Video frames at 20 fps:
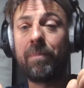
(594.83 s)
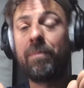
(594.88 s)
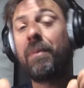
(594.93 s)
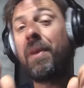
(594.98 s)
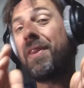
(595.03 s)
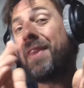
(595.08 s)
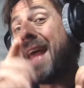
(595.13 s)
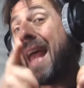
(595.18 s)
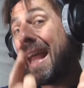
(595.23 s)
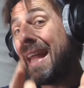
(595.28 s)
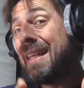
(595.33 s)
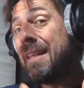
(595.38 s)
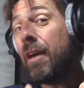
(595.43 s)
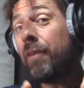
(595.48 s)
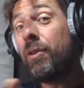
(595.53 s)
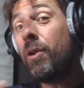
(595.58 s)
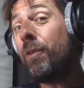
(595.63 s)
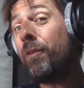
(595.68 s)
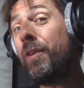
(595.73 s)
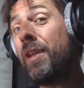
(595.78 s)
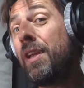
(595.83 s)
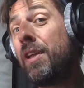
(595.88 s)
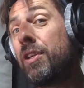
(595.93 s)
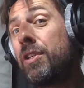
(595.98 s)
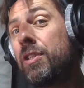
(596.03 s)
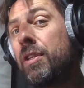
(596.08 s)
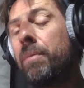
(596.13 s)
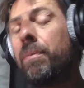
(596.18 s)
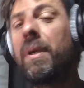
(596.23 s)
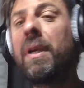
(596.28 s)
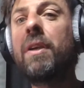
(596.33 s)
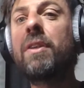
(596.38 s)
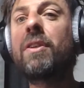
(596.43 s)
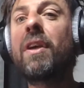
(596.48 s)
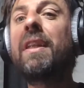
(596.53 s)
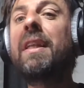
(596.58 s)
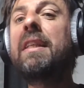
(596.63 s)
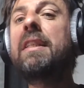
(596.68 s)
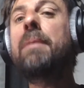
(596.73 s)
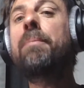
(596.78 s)
But then I've not finished because I
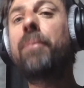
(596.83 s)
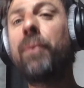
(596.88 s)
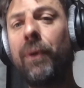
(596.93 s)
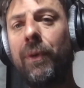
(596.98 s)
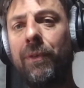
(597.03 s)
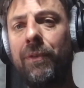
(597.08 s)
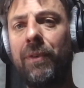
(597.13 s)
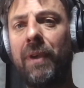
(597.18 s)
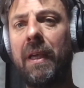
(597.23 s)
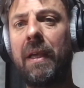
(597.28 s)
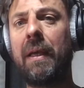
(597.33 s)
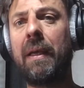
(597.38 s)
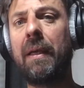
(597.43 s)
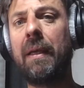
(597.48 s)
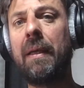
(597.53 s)
need to proof it.